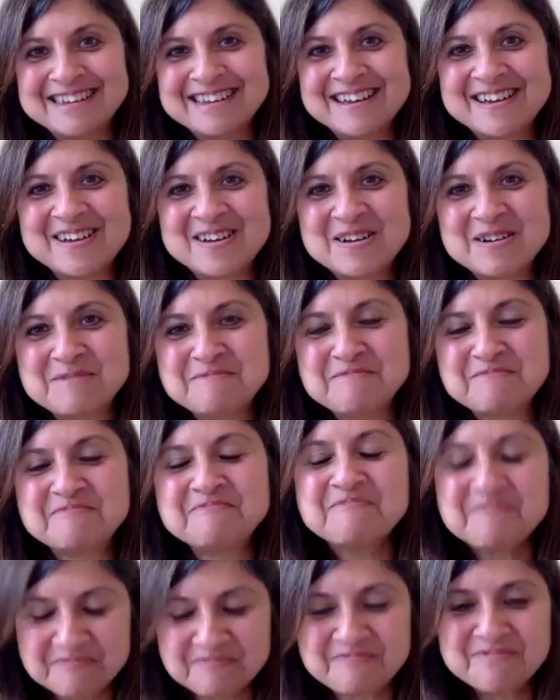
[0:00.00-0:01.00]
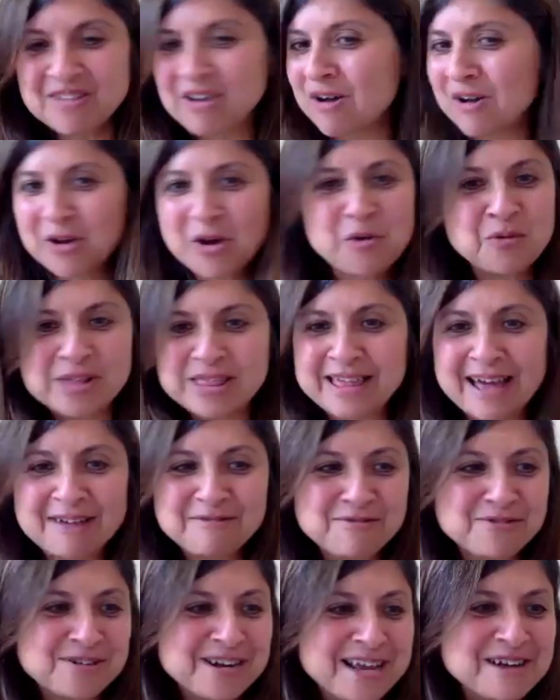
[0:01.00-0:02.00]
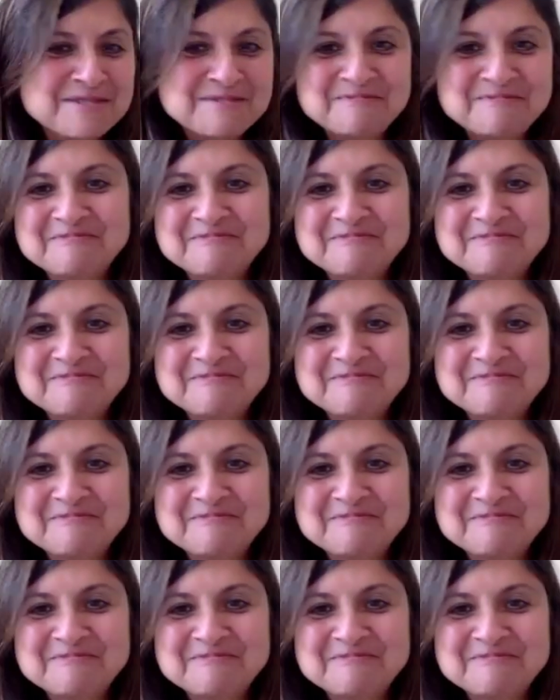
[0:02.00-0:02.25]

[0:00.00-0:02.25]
So I'll go with that for now.